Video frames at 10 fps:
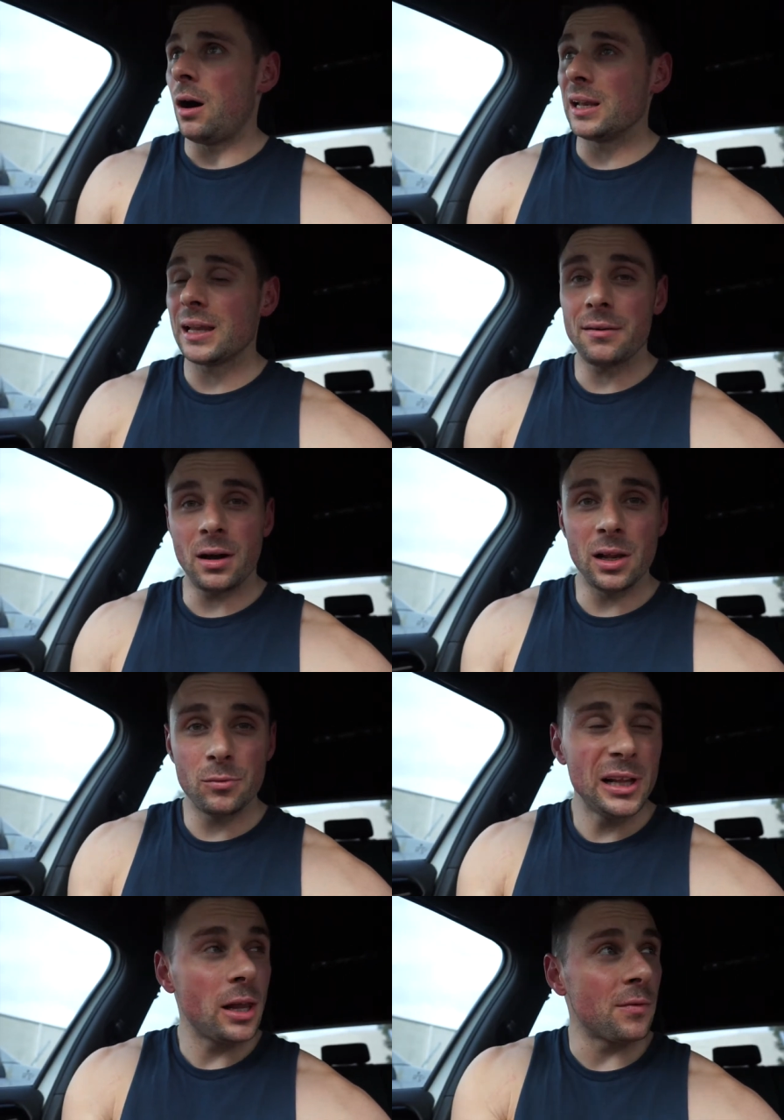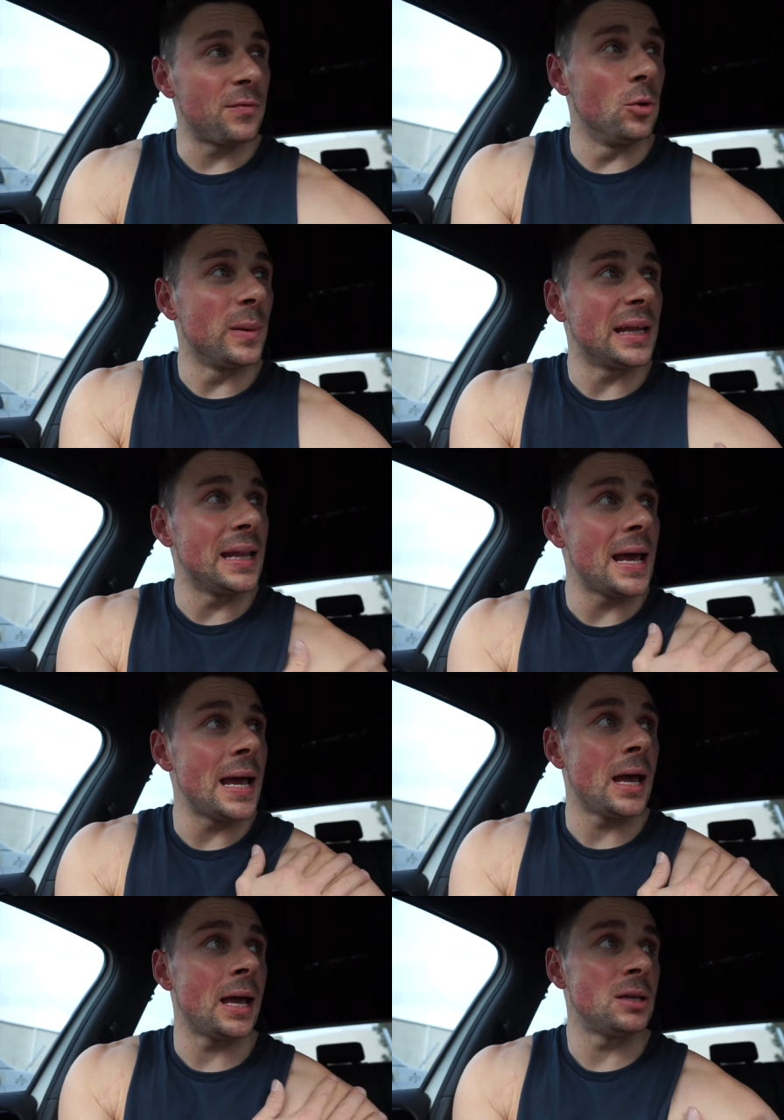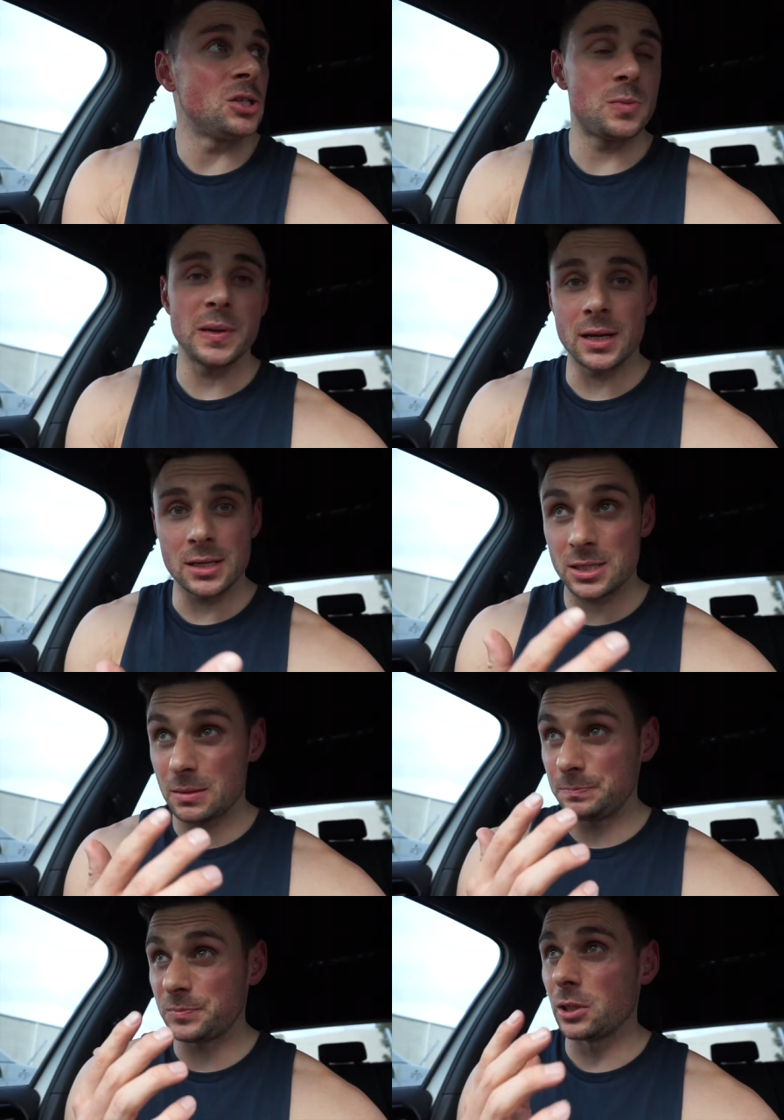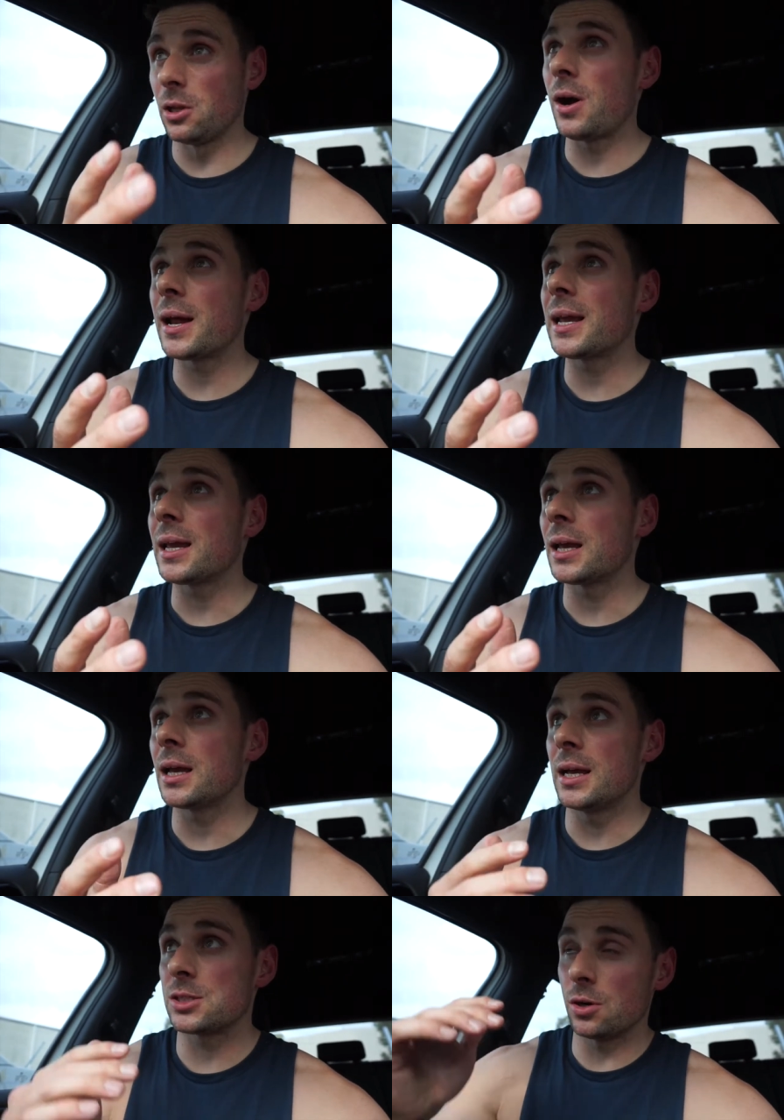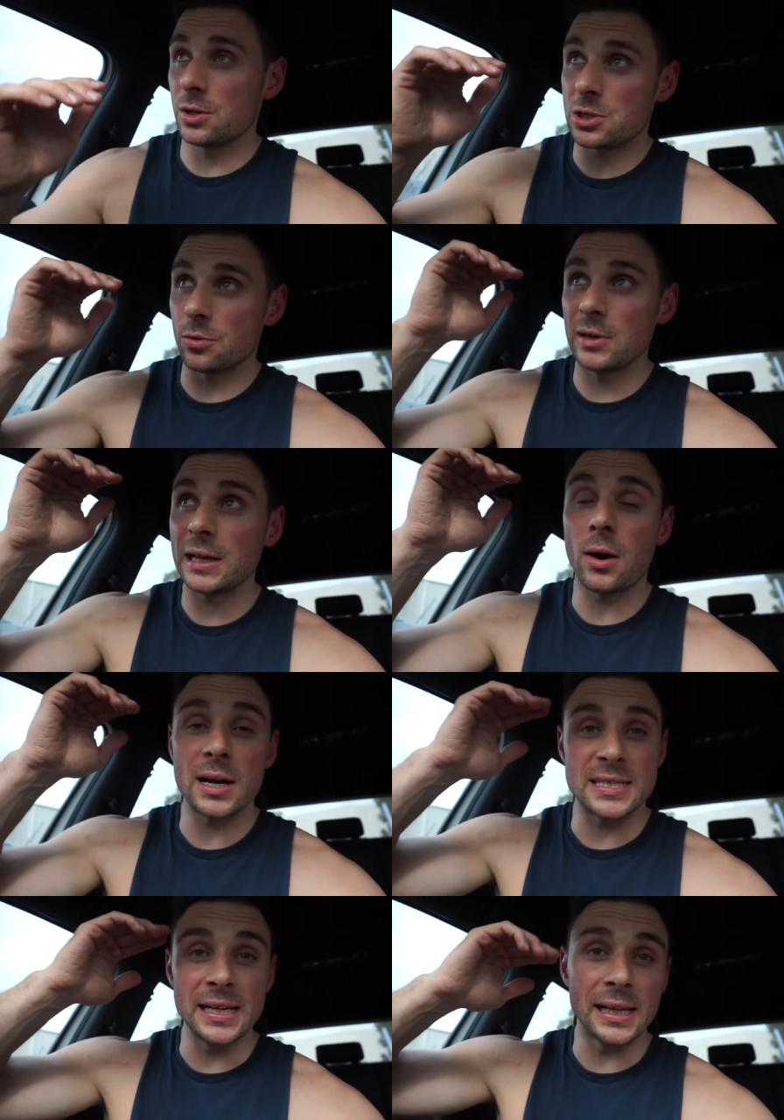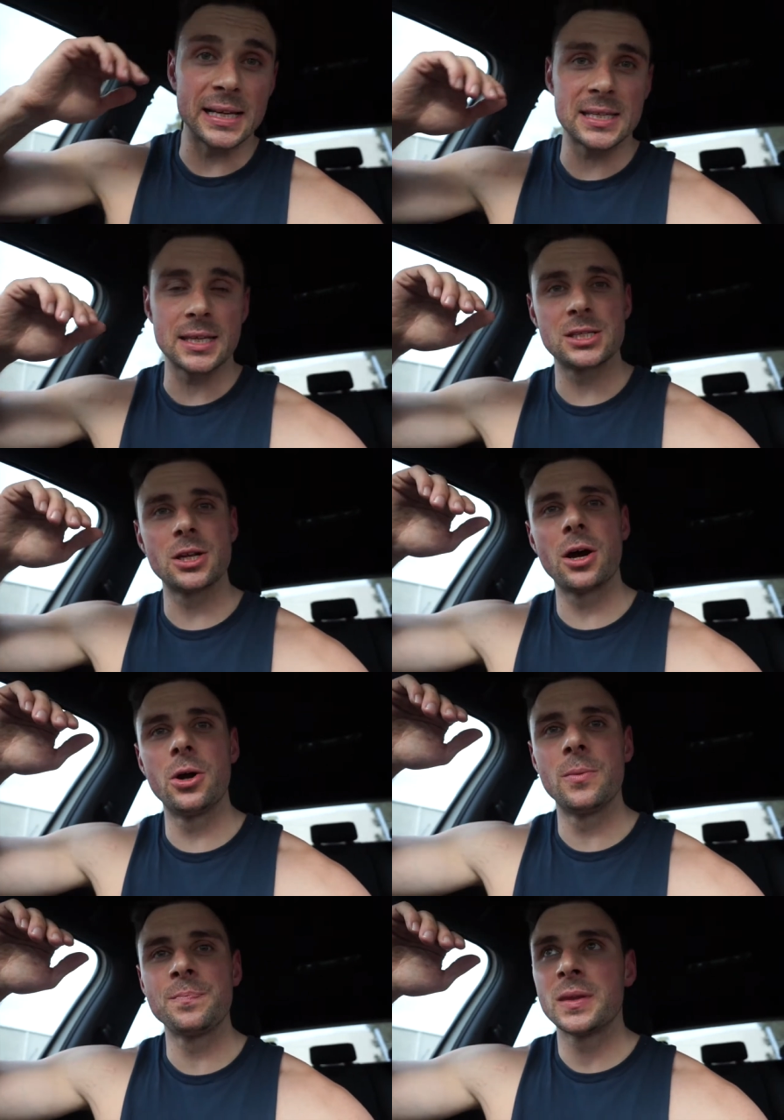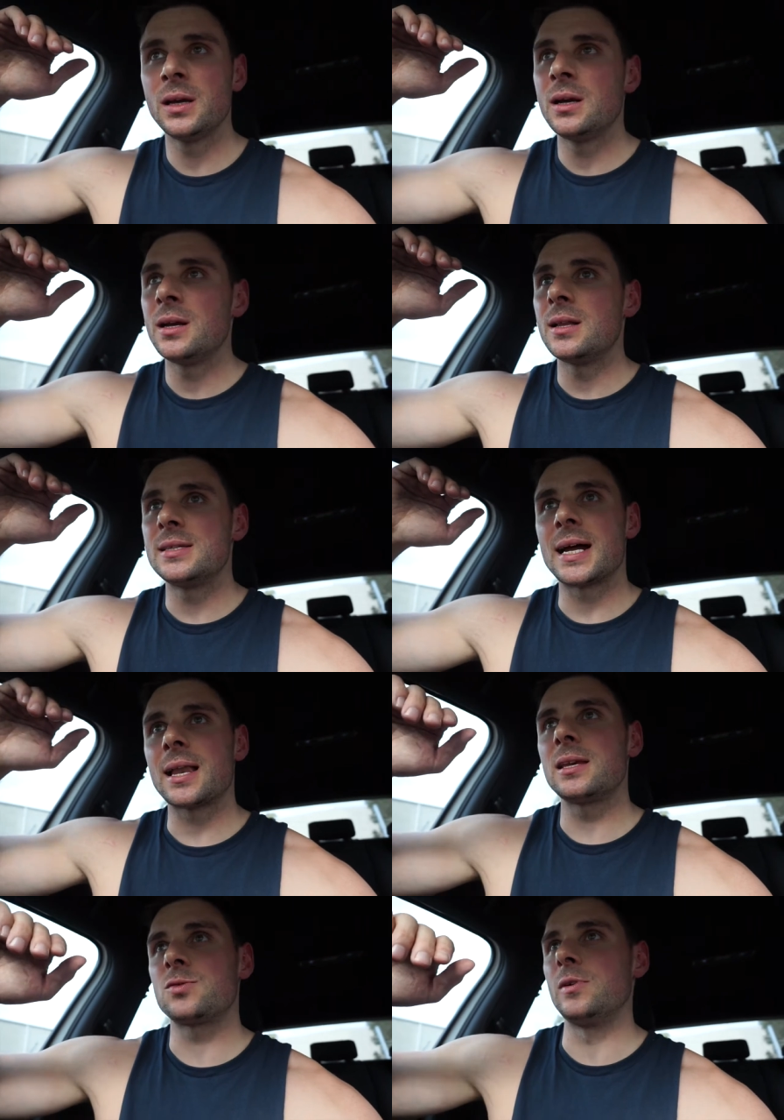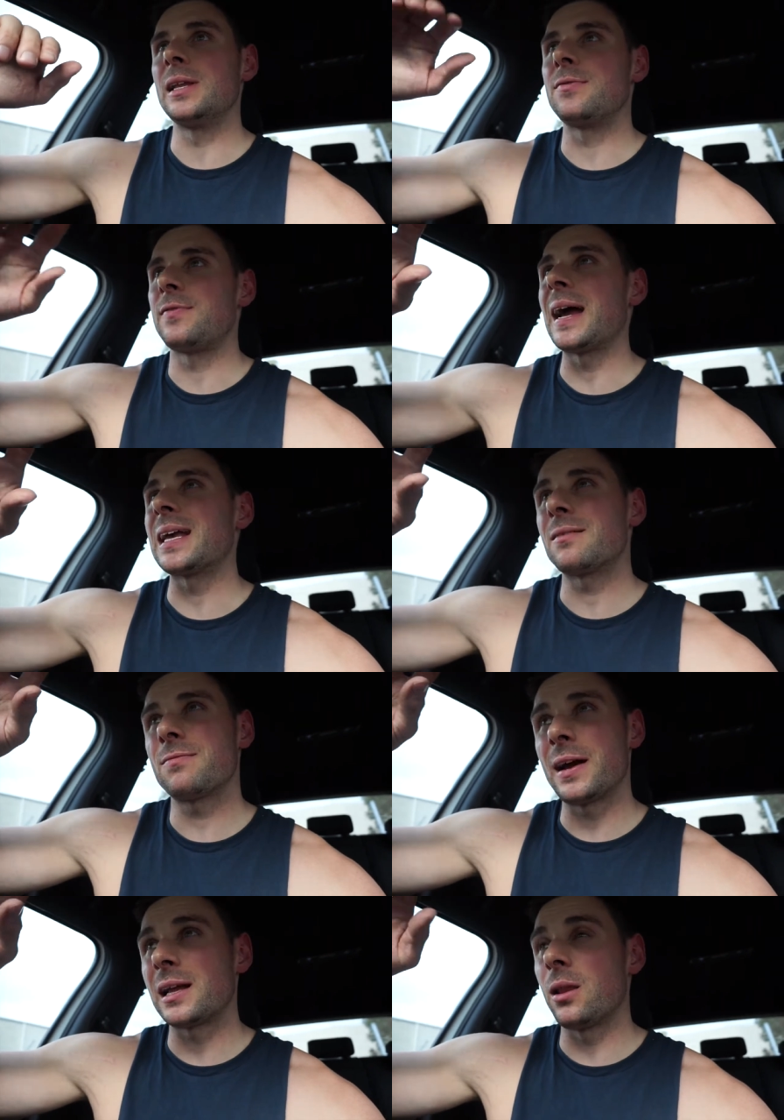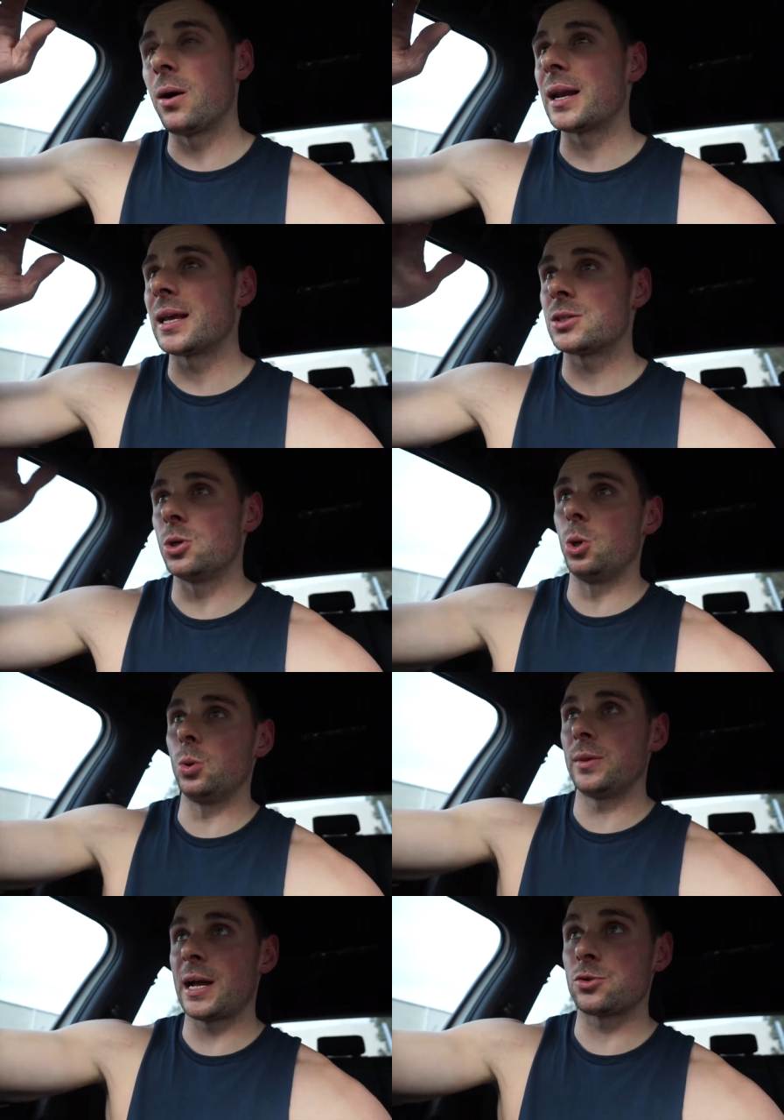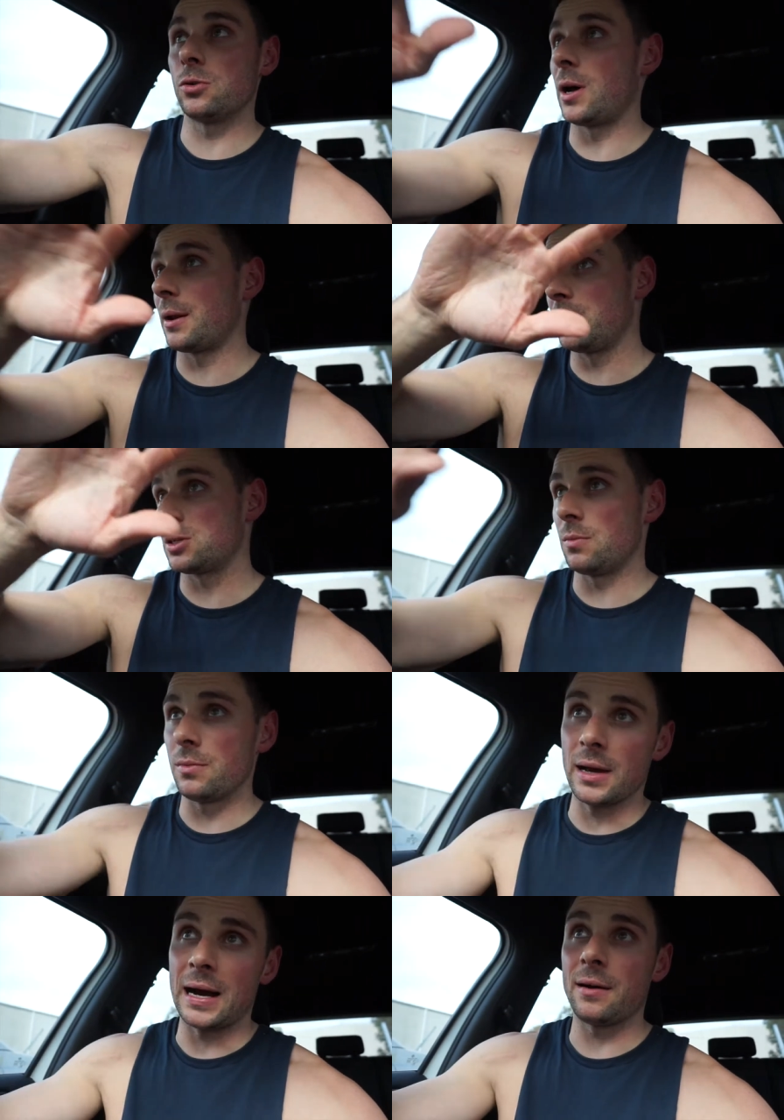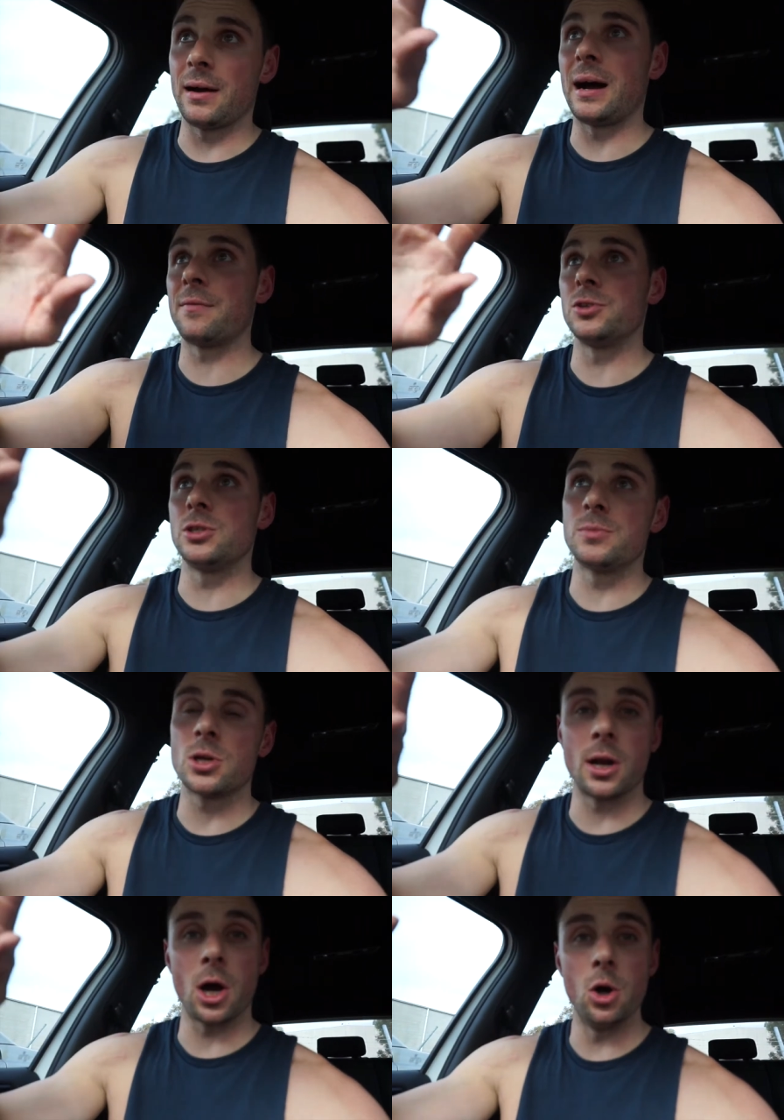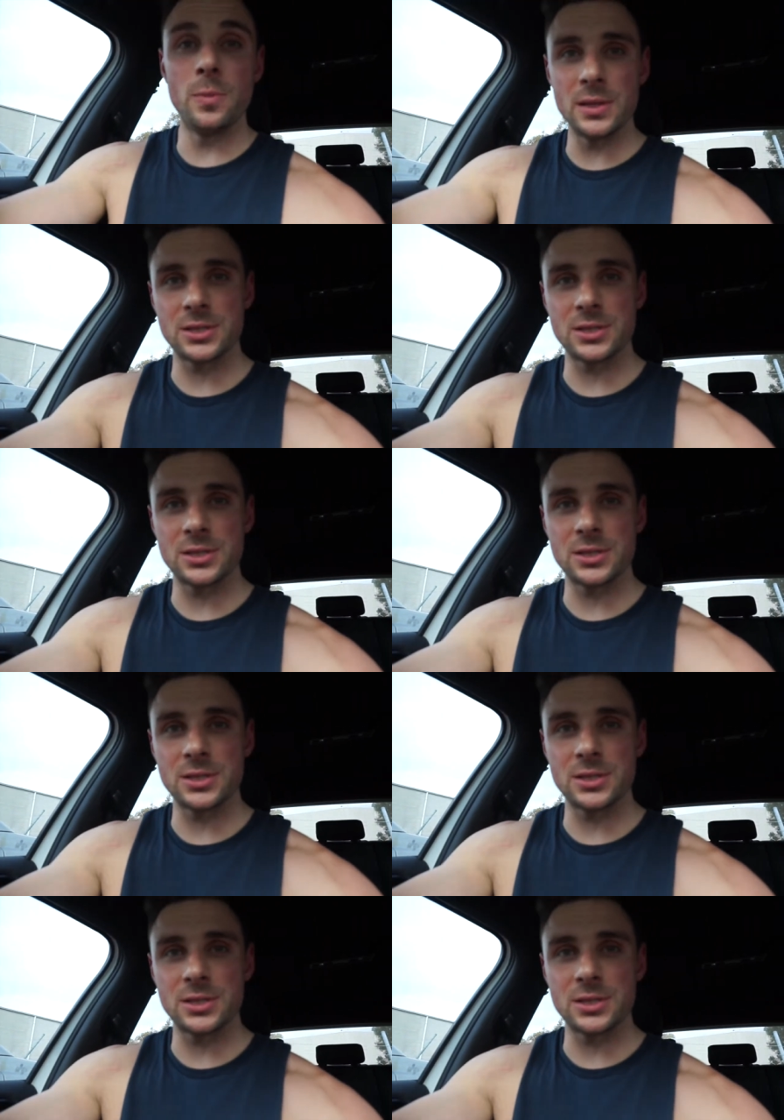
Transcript: I love, I really like filming in there just because the lighting, it's got, it's got really high ceilings. So there's no, there's none of this really fake, fake lighting. It's all natural lighting. There's half, half the gym's kind of open.